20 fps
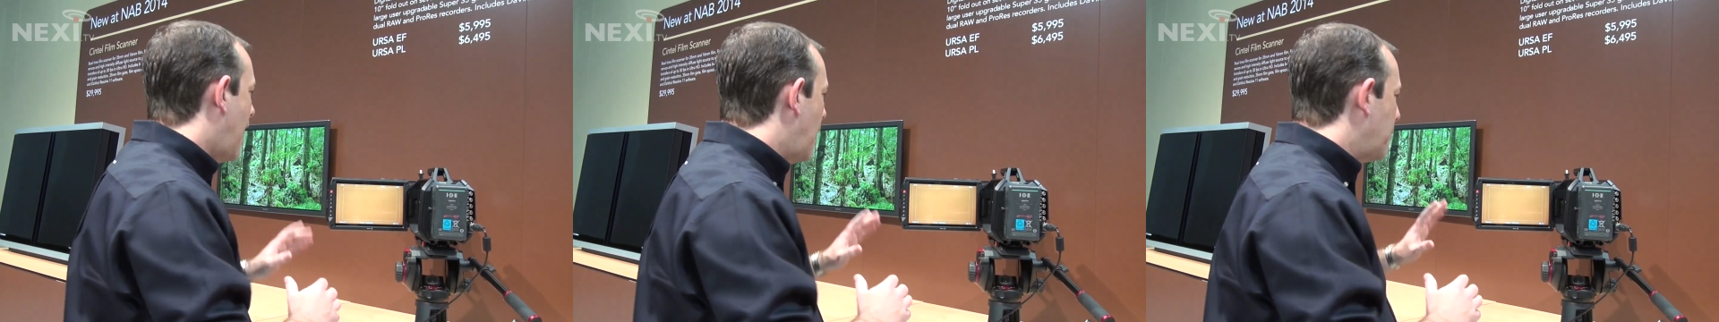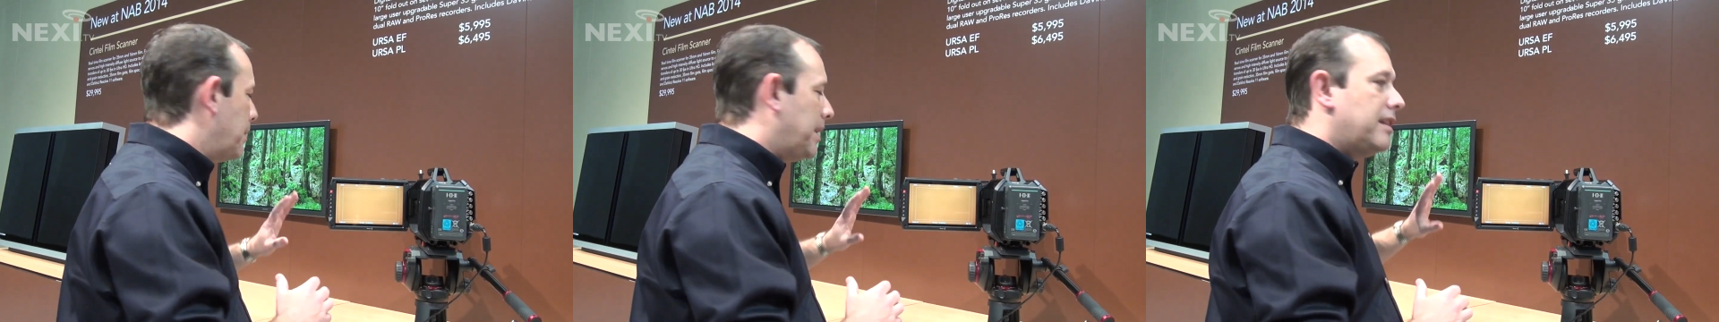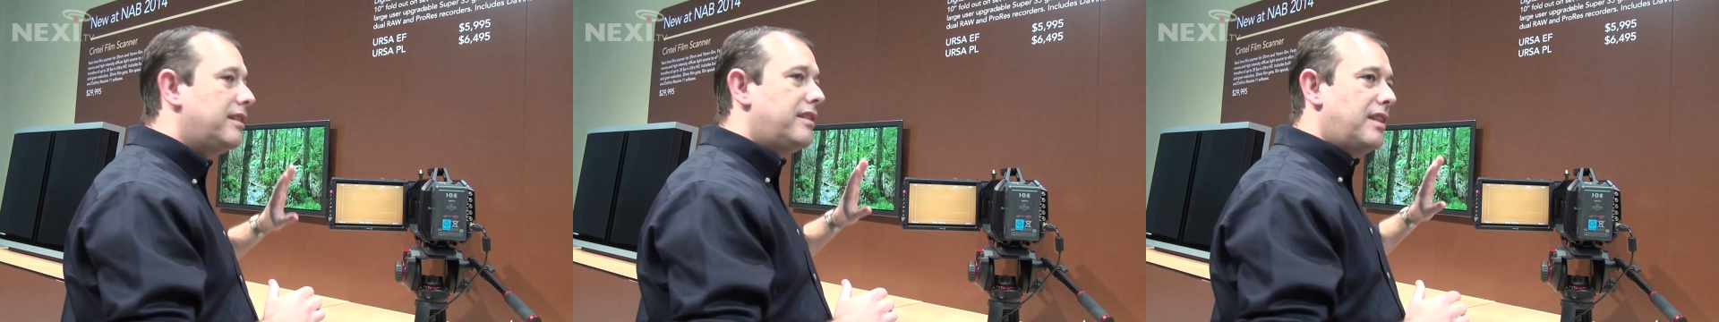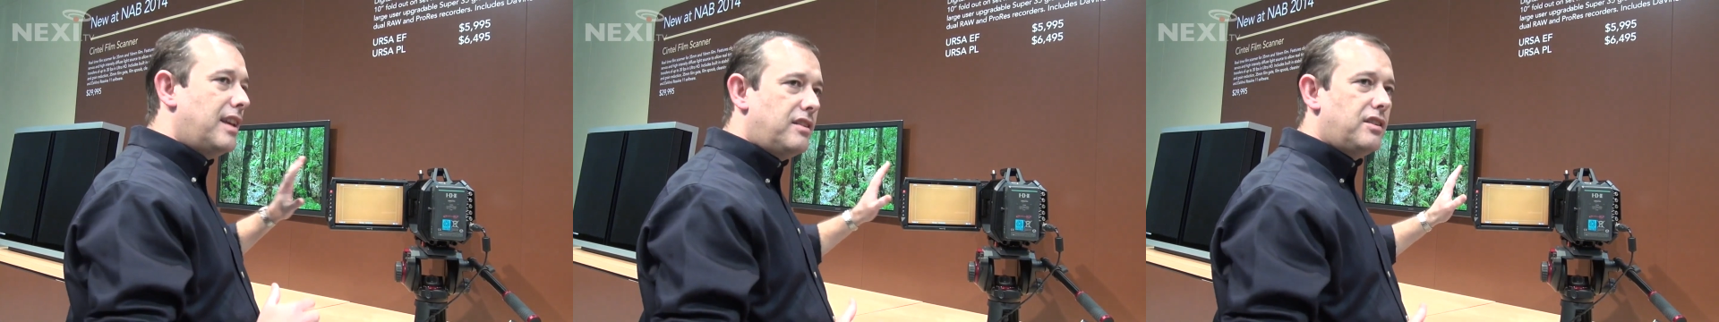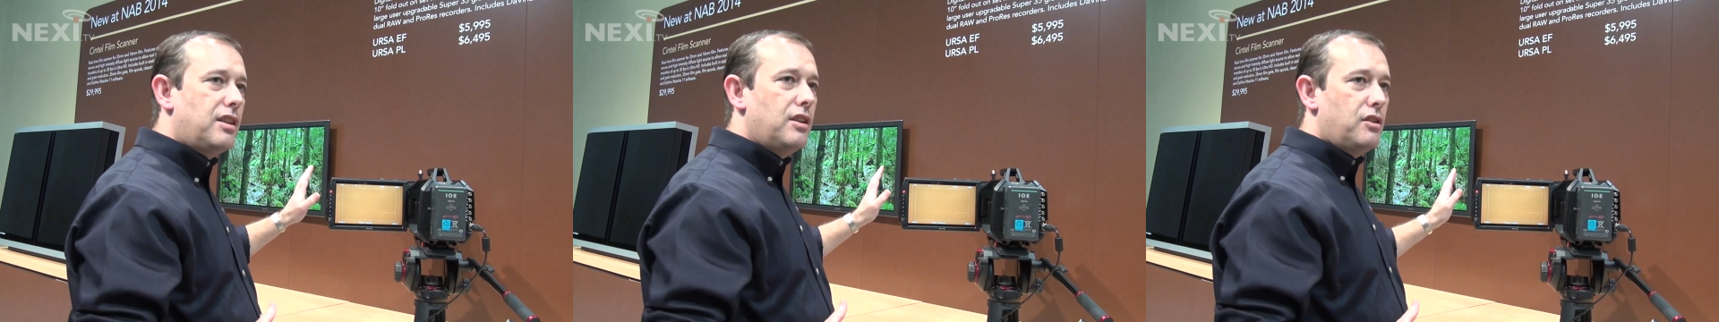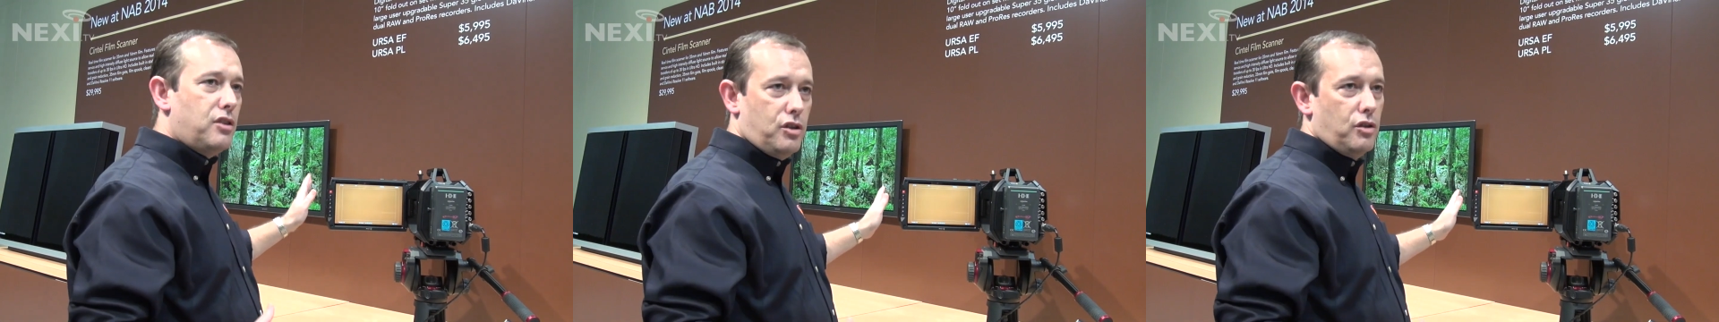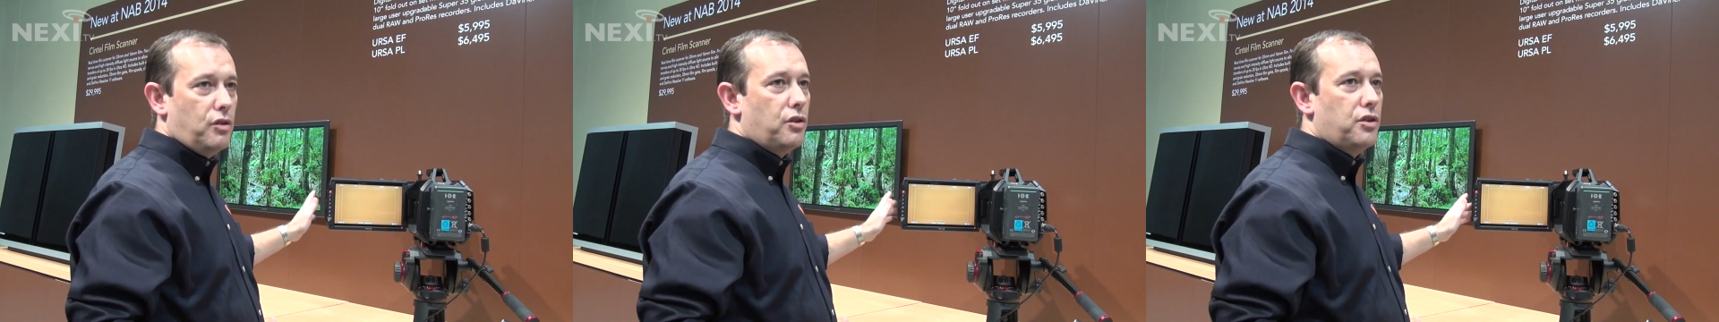I mean, this
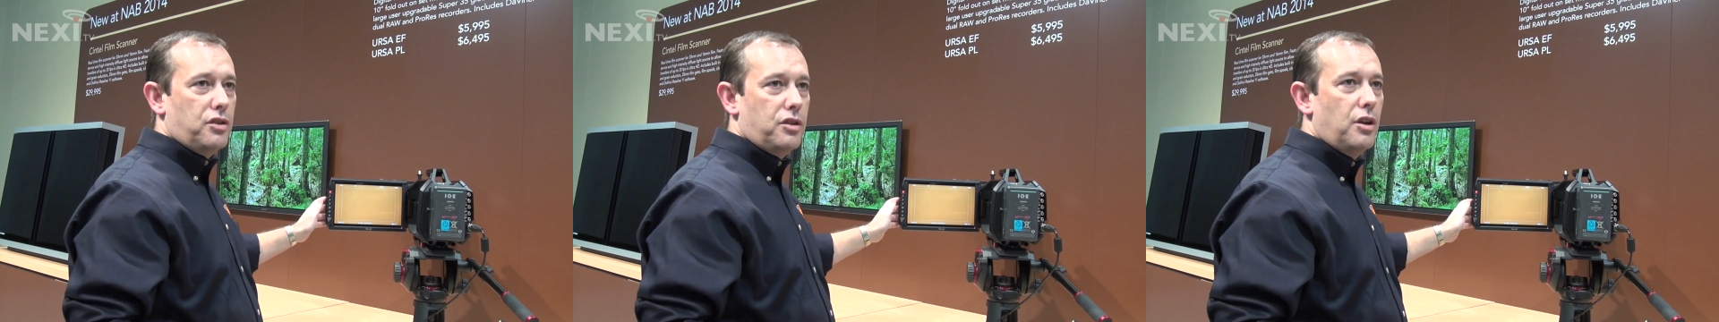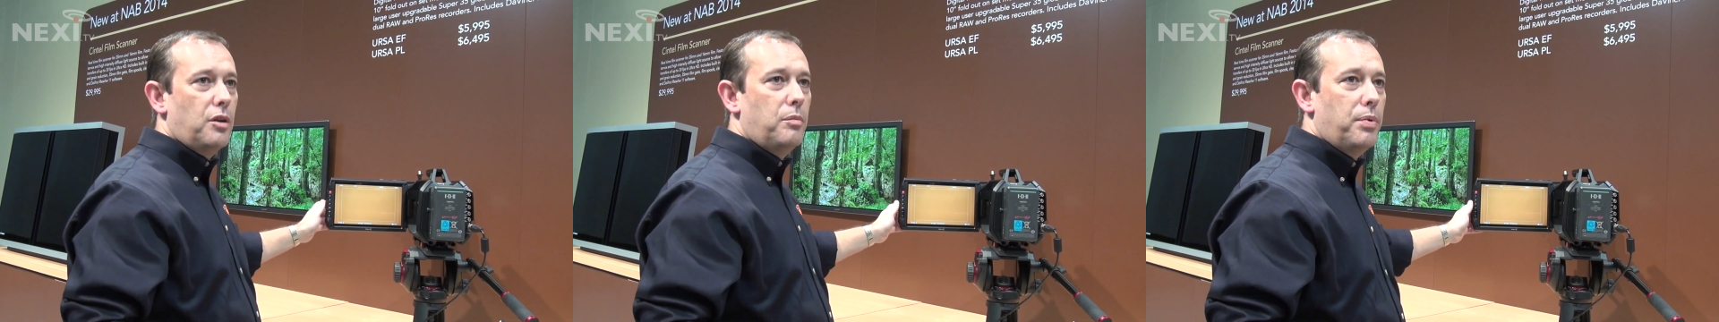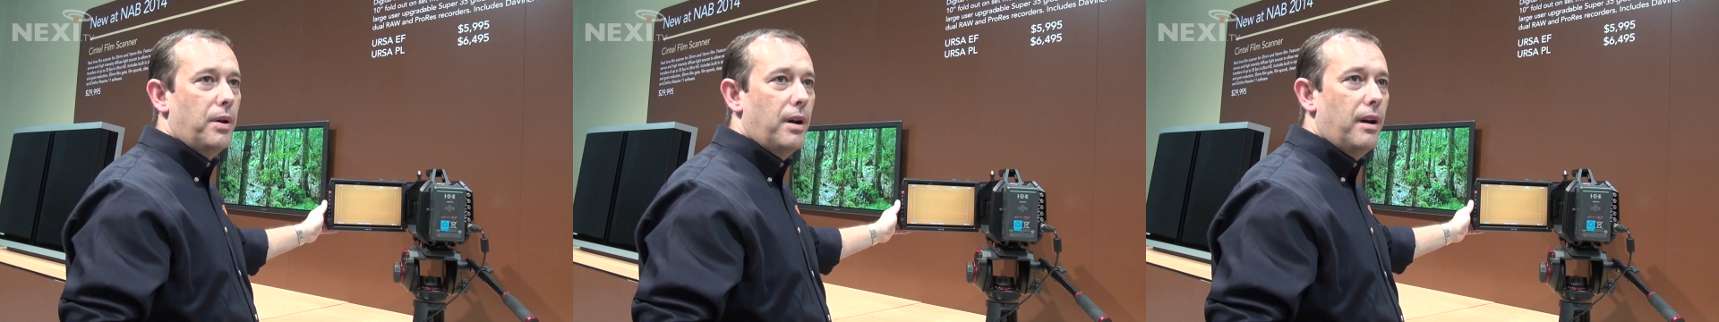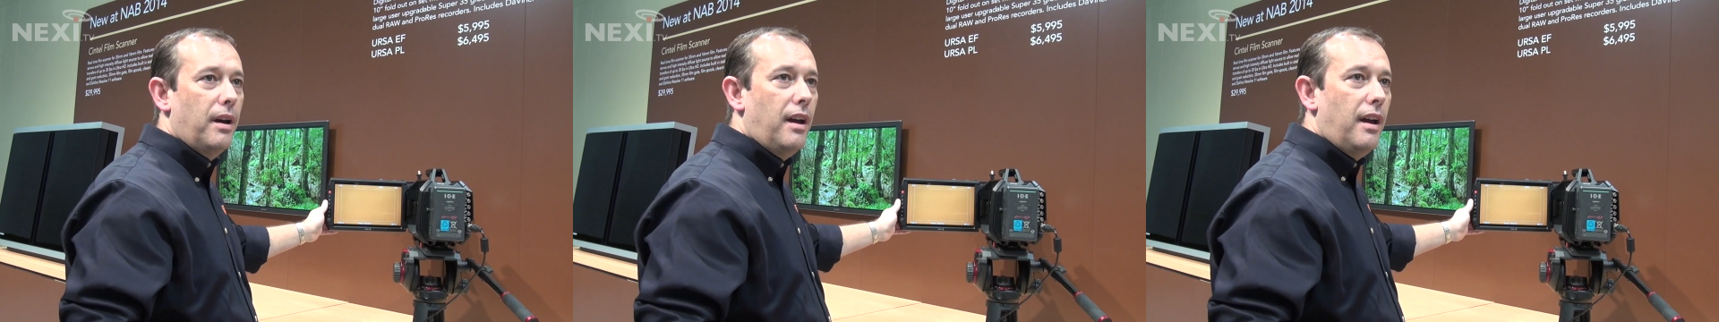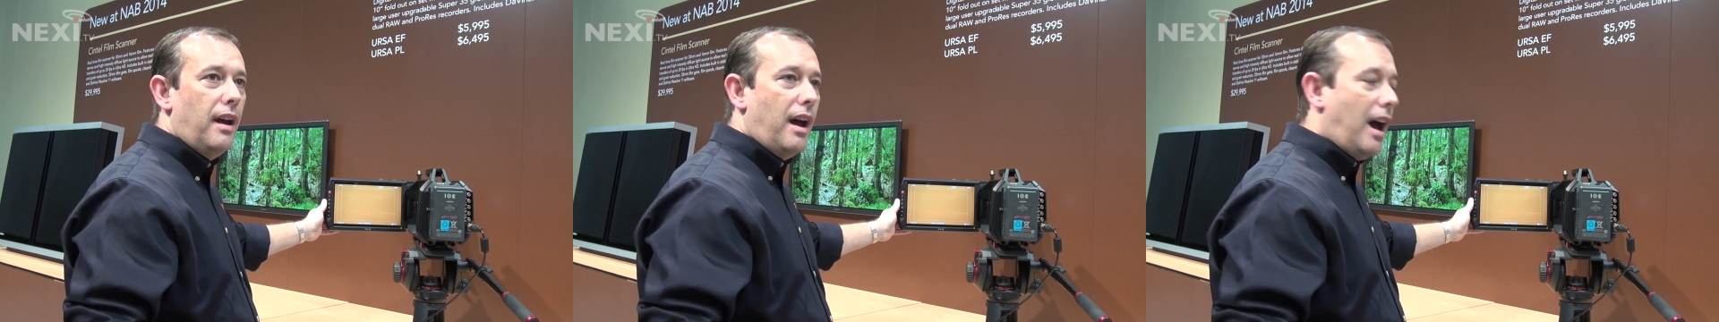is just super.